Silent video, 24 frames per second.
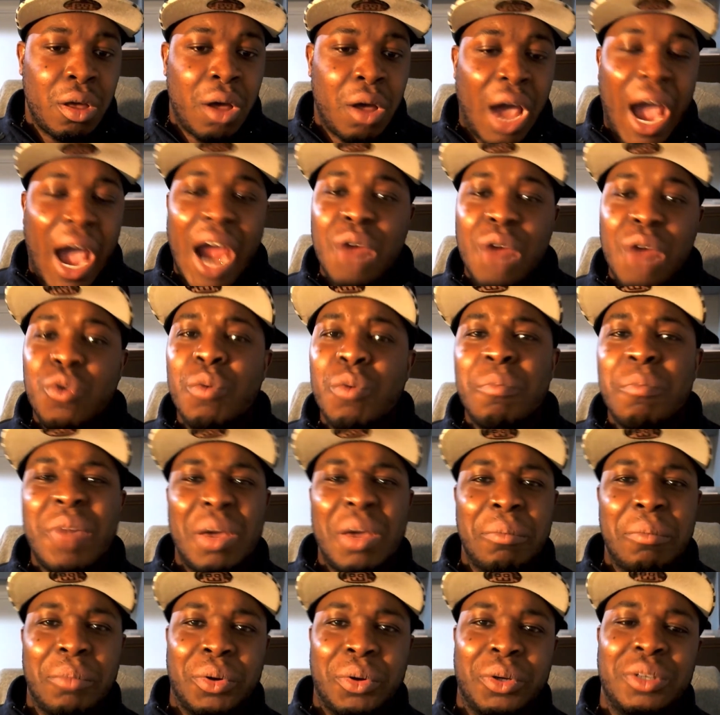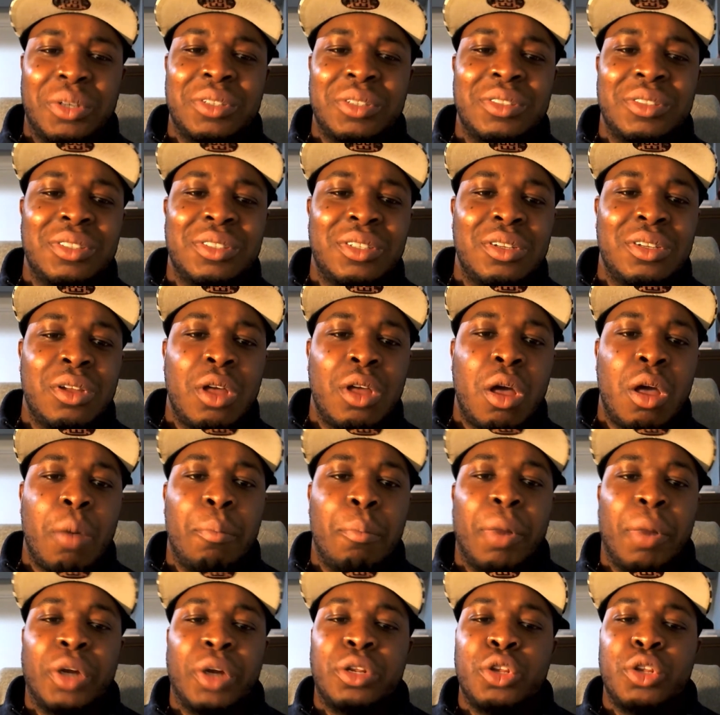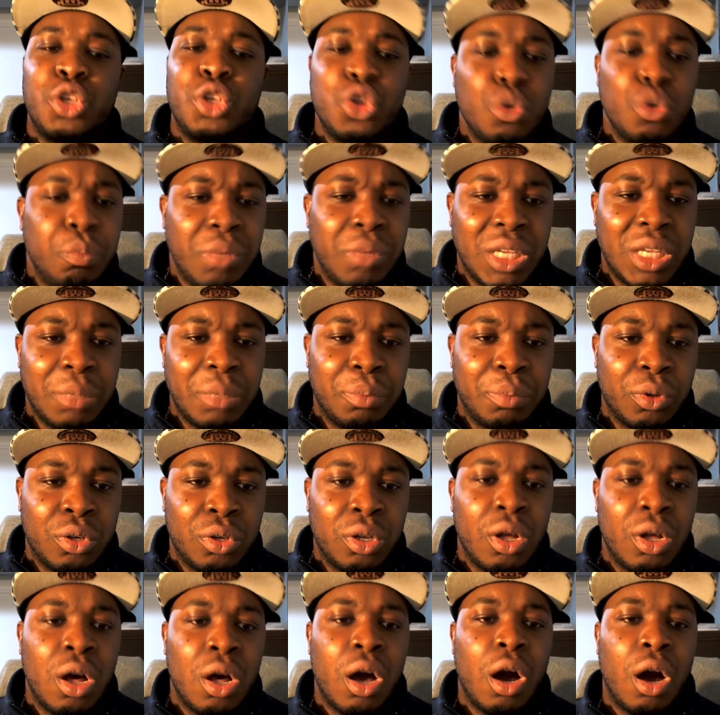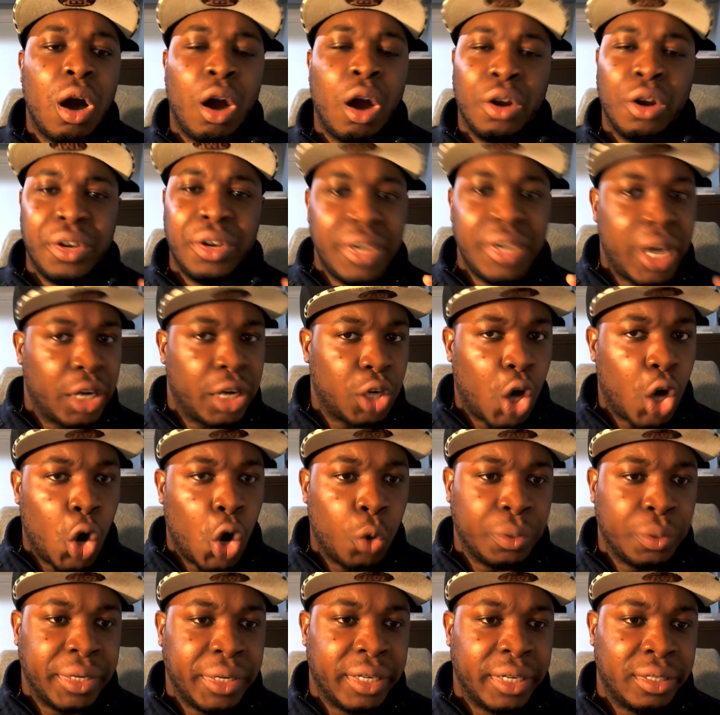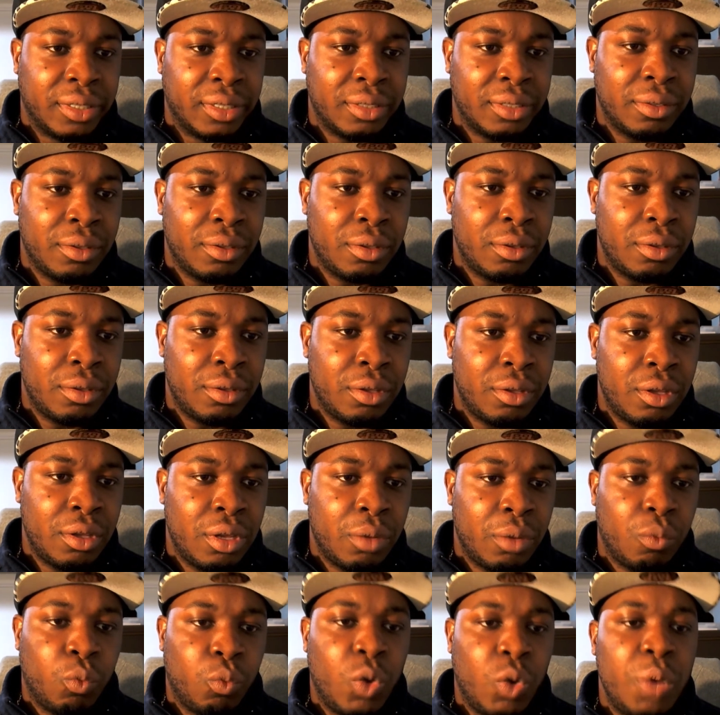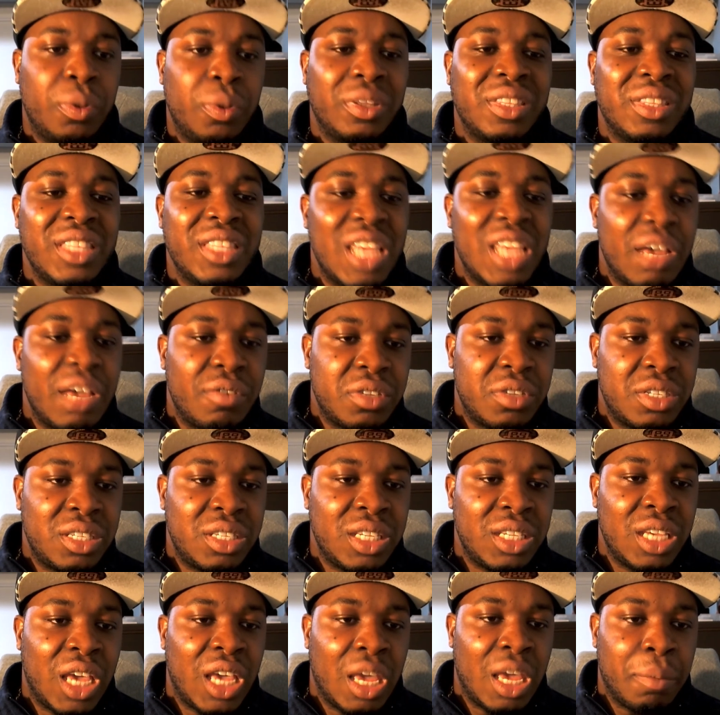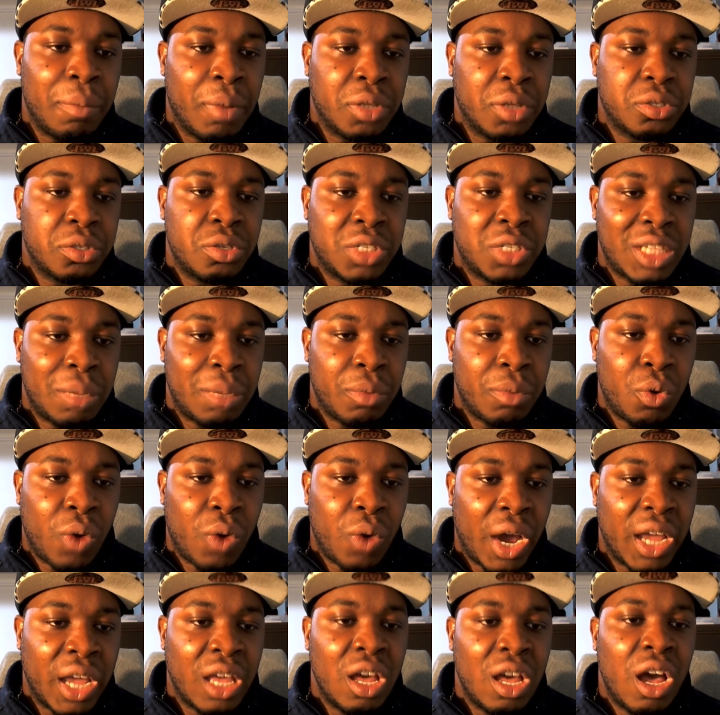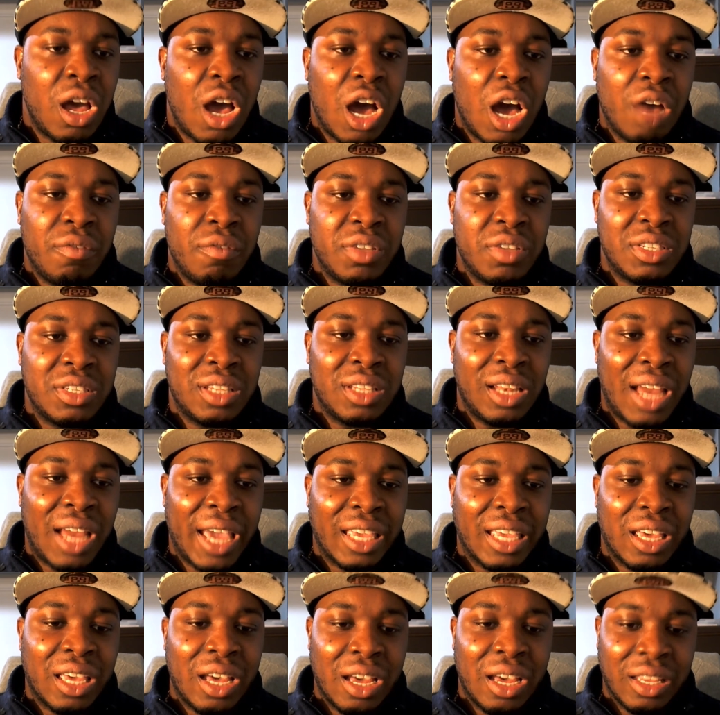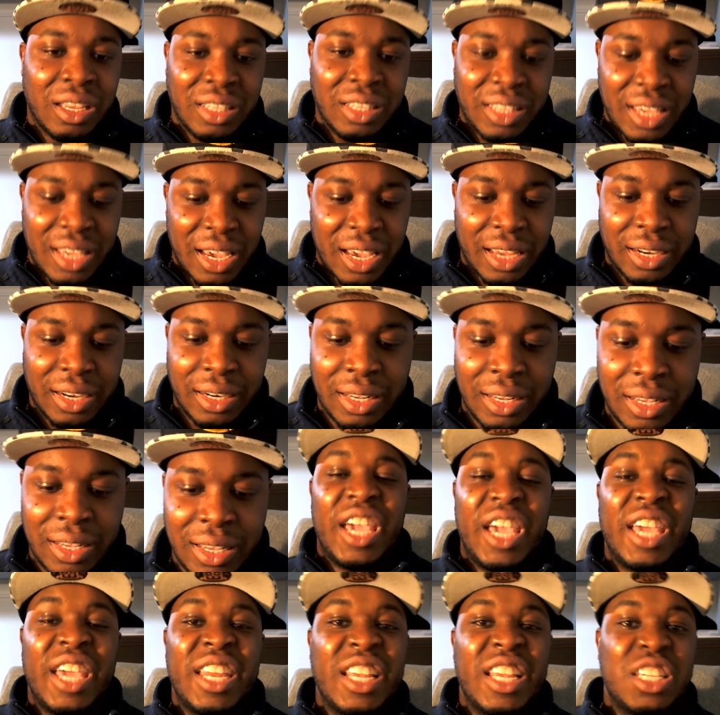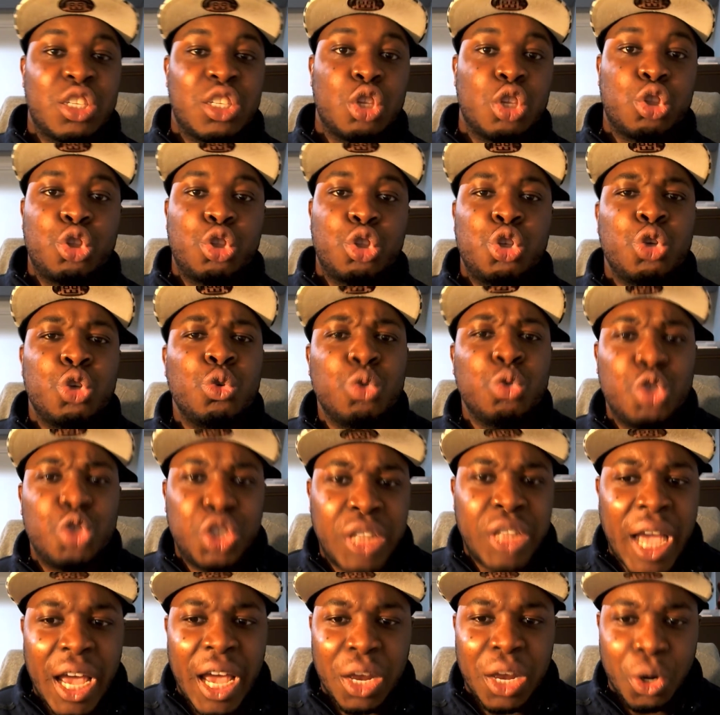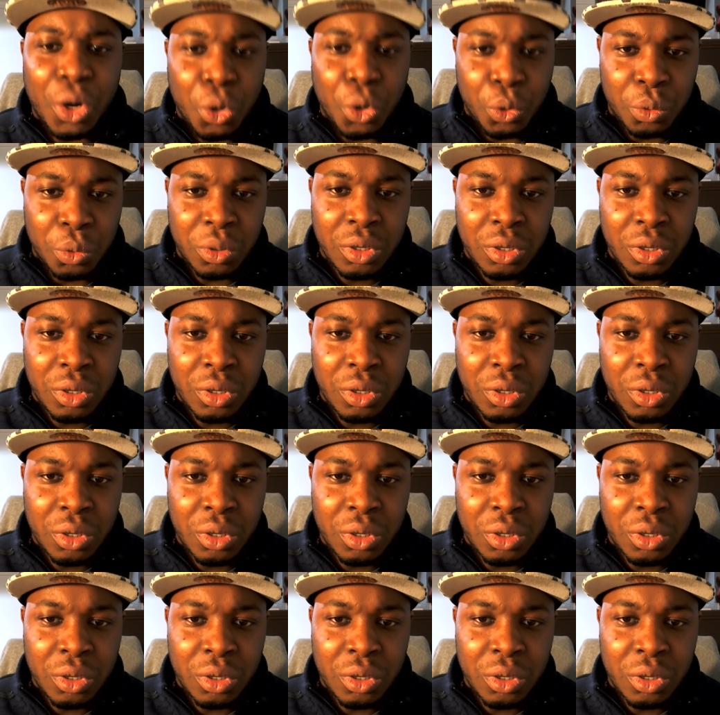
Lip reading: I remember, but you people are not Oden. We will never see a monster samurai of his like again. It is too shallow.